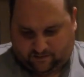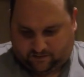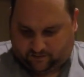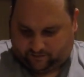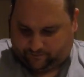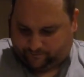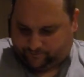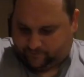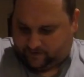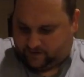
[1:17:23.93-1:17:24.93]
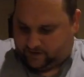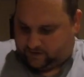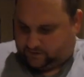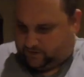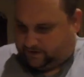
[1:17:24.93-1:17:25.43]
Cool.
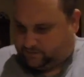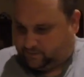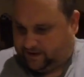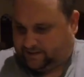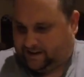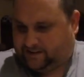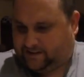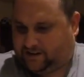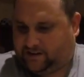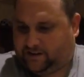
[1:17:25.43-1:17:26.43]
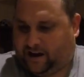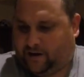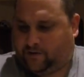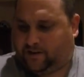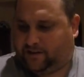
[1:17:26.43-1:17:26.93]
So as we got that done, now
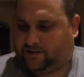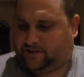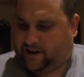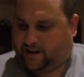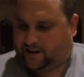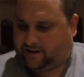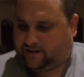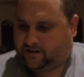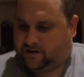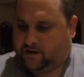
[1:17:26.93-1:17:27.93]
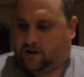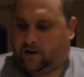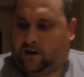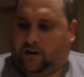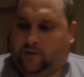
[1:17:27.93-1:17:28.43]
we get to the head.
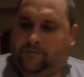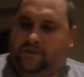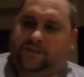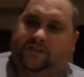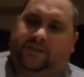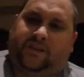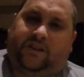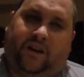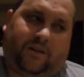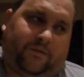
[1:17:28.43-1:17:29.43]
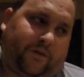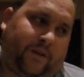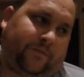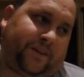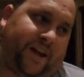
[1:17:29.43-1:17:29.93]
This is the Gundam
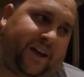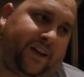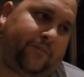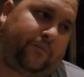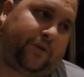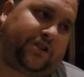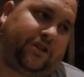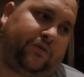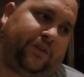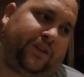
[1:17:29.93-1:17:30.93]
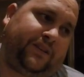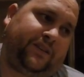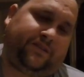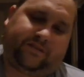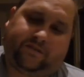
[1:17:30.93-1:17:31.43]
frame's head, but you don't need
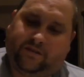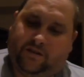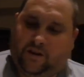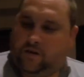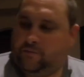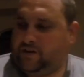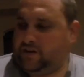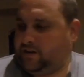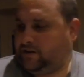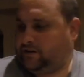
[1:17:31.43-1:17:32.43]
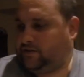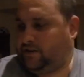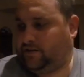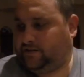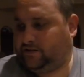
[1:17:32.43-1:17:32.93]
this because
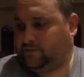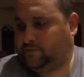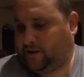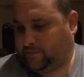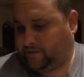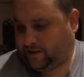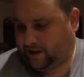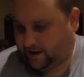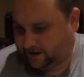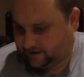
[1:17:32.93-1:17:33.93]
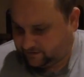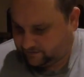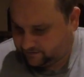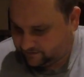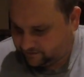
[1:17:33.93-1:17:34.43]
this is becoming the head.
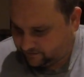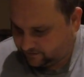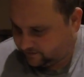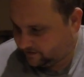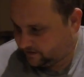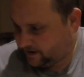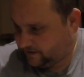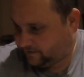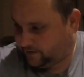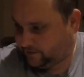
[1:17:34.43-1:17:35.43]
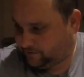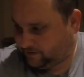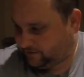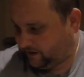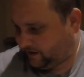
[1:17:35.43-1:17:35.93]
If you can
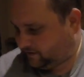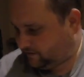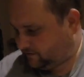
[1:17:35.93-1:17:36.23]
believe that.